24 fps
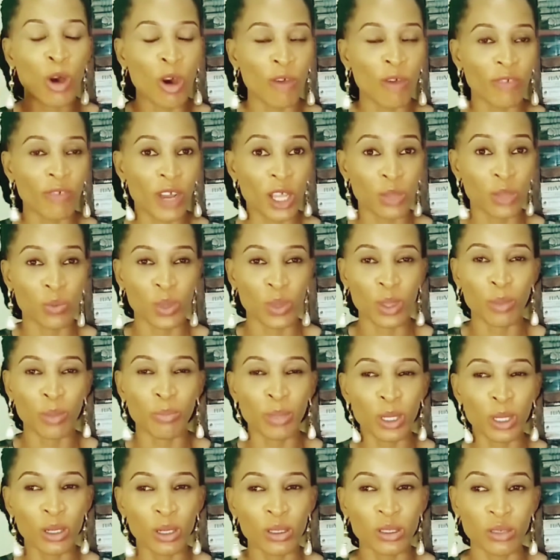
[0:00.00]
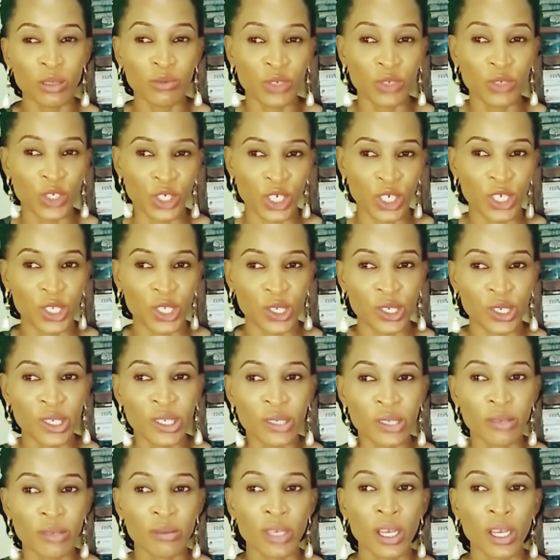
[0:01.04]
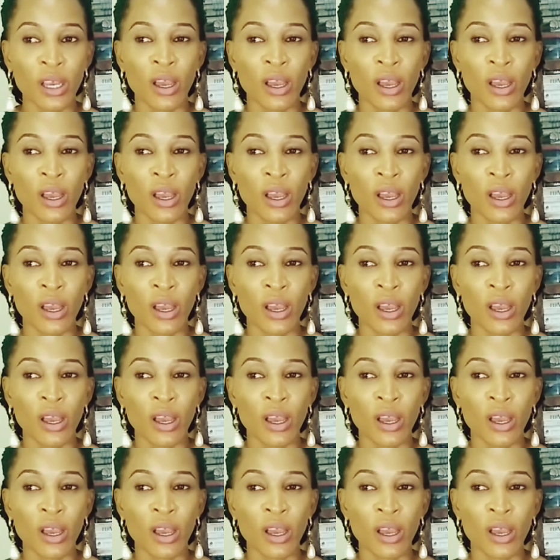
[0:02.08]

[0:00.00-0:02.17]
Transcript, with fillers: covered with the blood of Jesus.